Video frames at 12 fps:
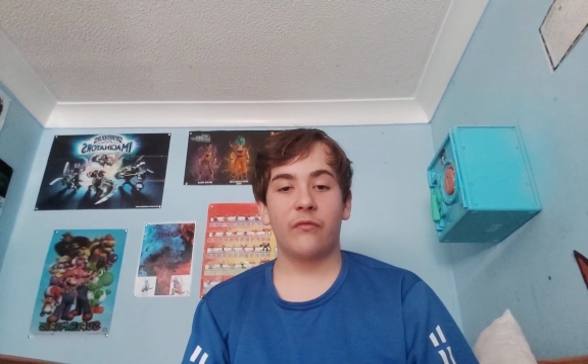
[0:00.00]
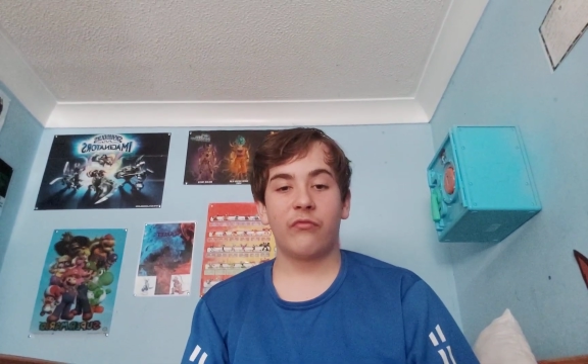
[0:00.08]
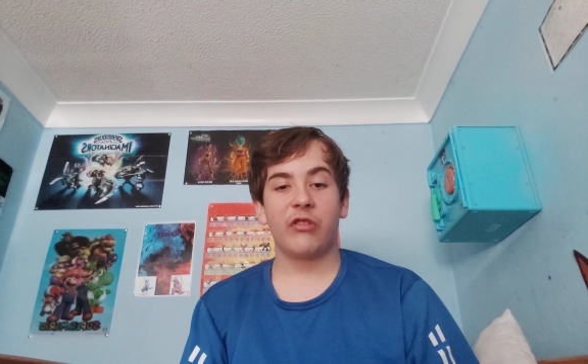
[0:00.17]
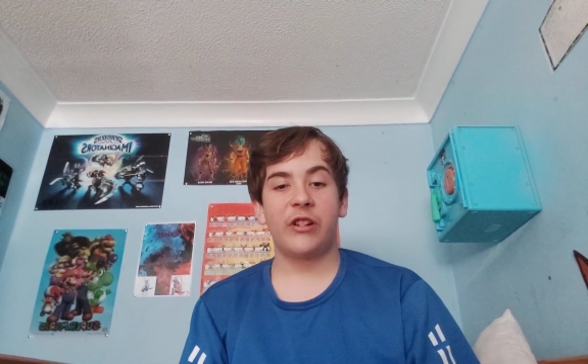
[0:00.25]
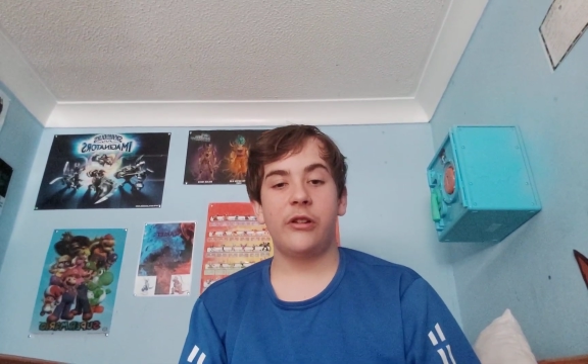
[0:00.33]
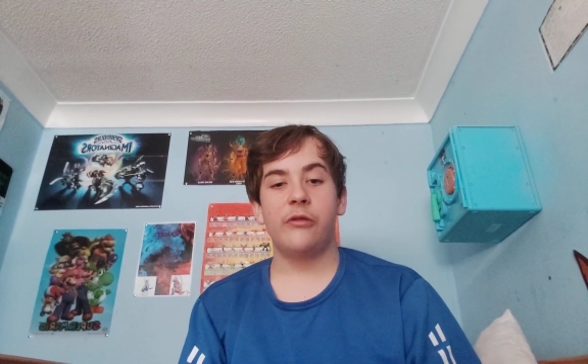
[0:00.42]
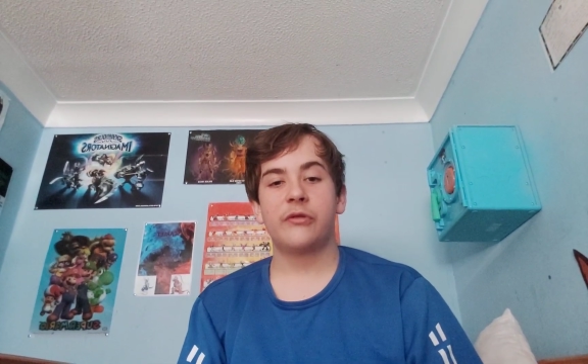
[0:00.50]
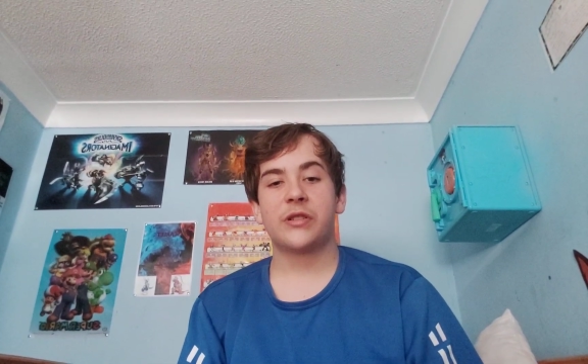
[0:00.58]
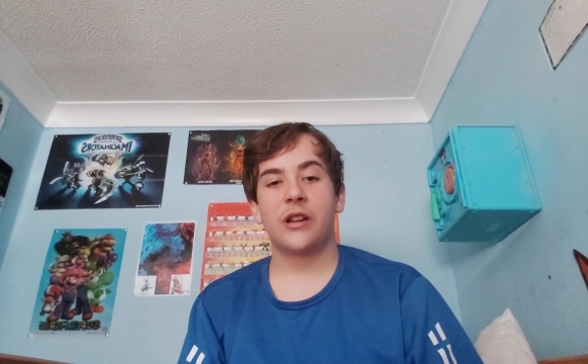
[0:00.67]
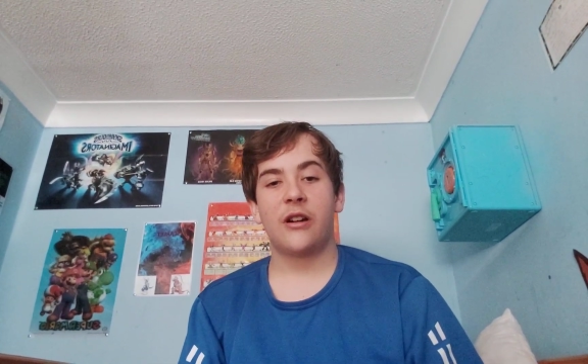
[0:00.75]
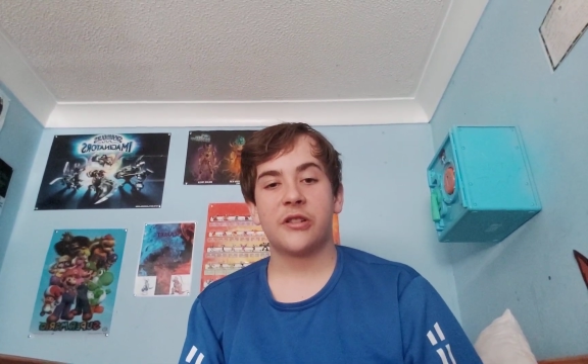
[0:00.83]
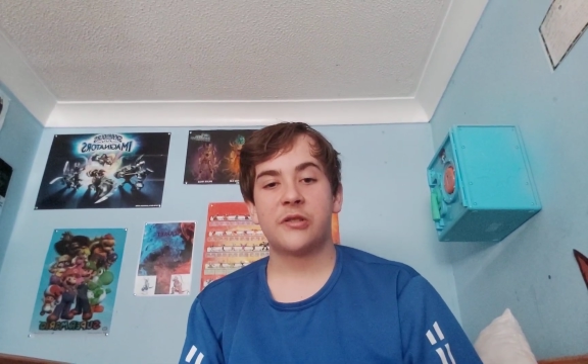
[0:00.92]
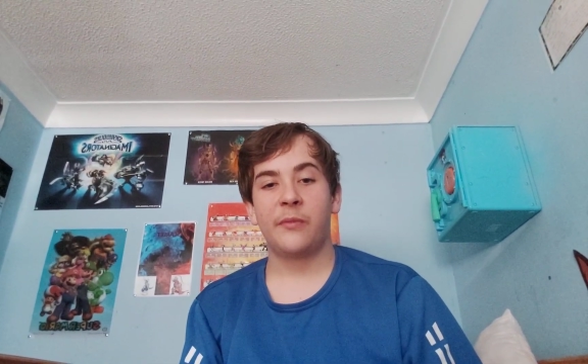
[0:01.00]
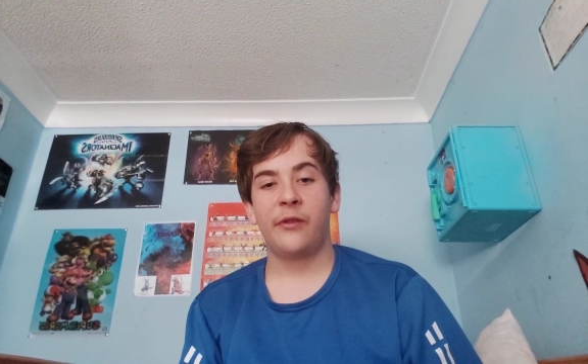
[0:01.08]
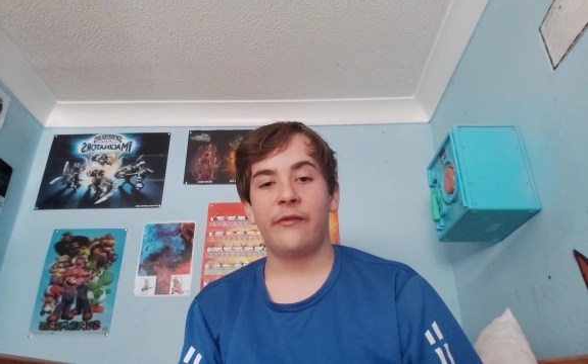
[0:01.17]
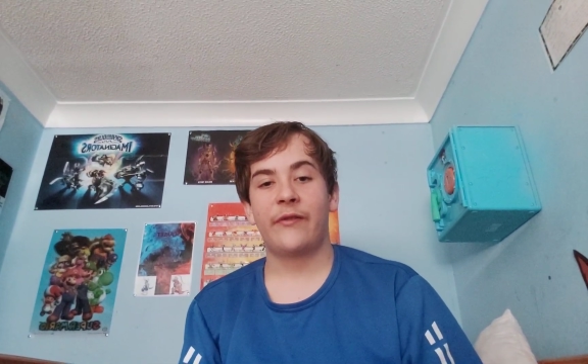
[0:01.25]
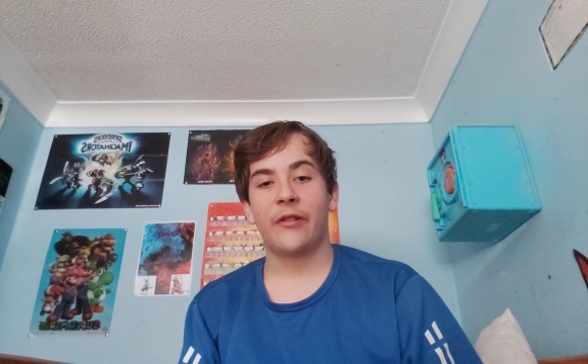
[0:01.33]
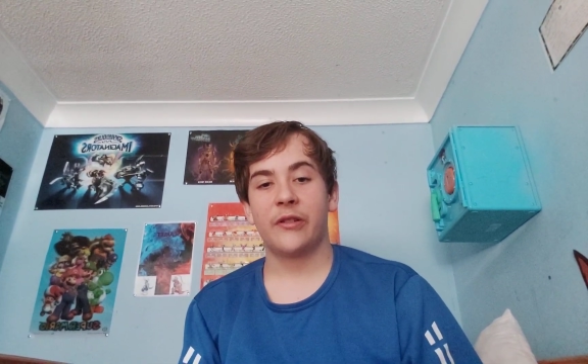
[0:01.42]
Ryu's last
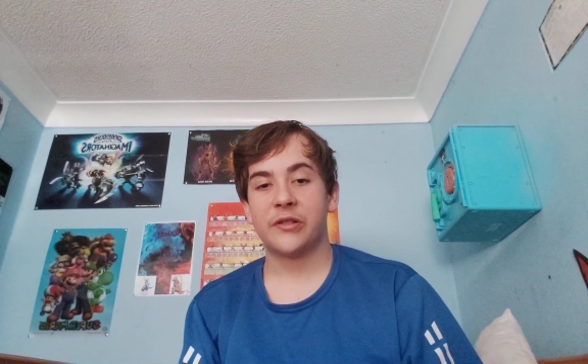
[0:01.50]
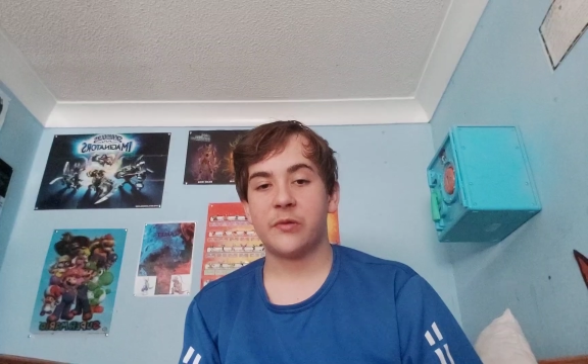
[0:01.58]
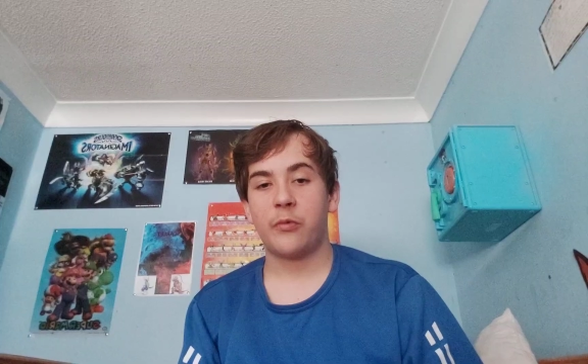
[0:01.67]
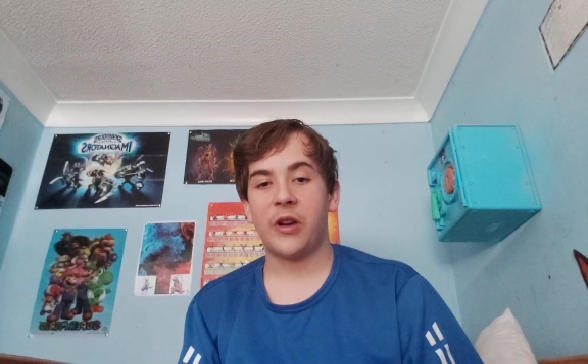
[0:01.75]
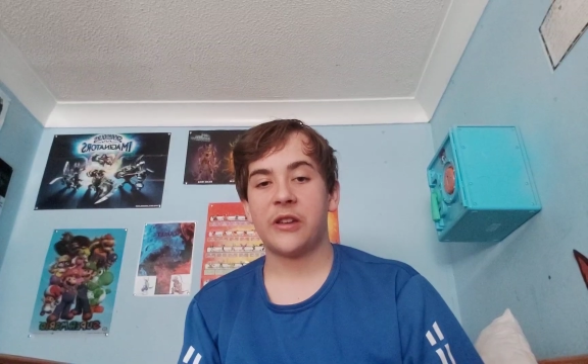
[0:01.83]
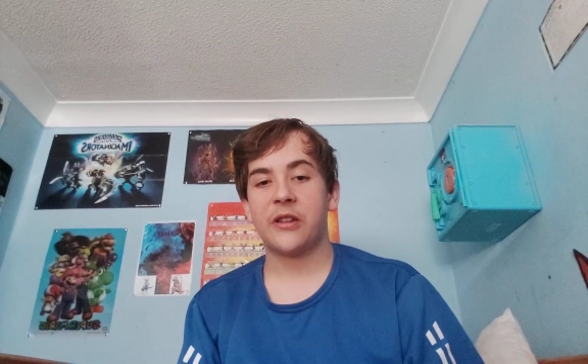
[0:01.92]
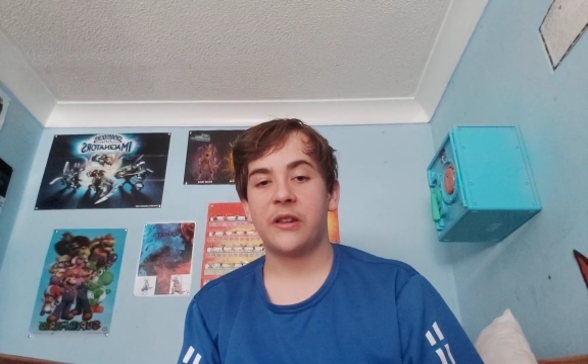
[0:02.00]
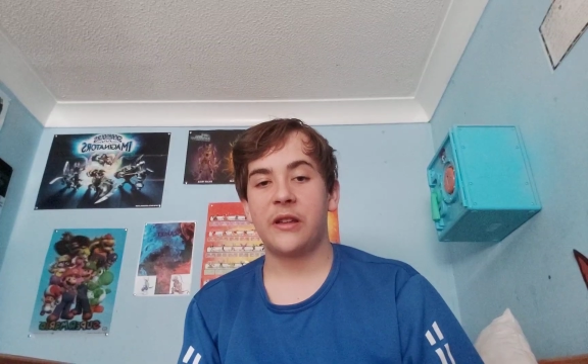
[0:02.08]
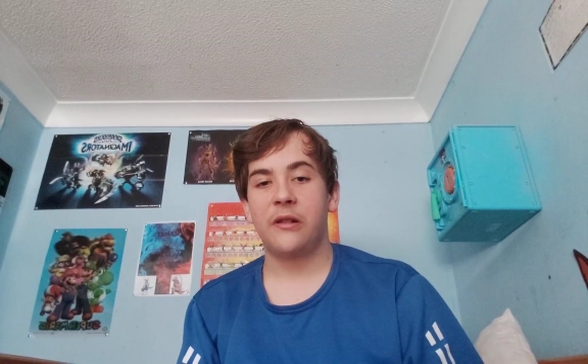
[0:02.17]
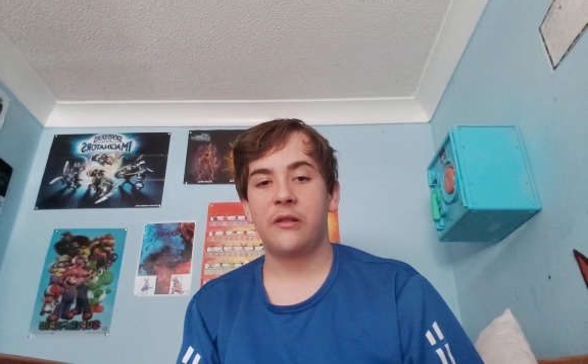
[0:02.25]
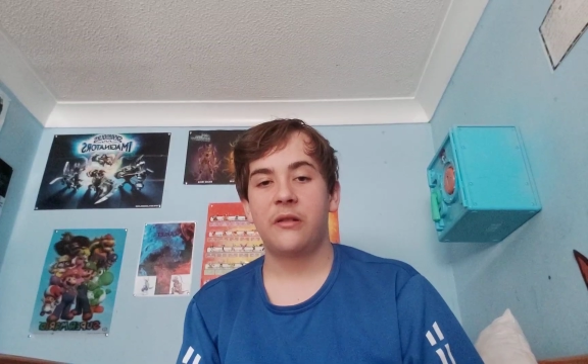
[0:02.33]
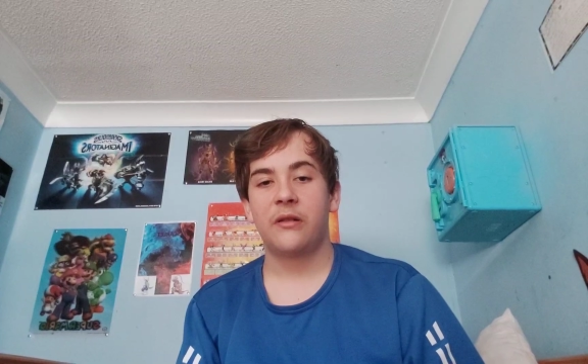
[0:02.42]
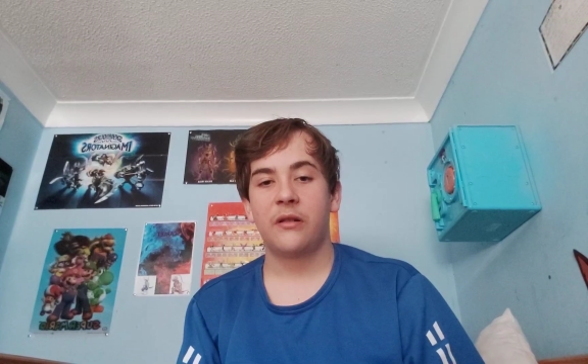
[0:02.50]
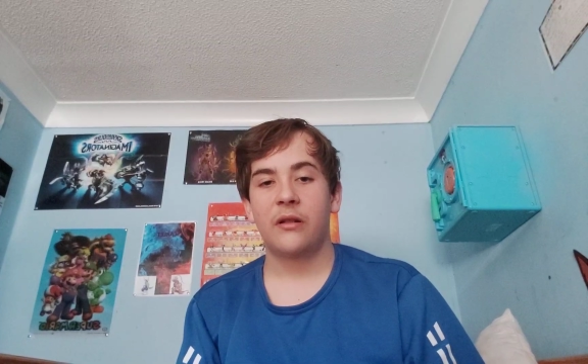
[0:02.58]
move on his awakening,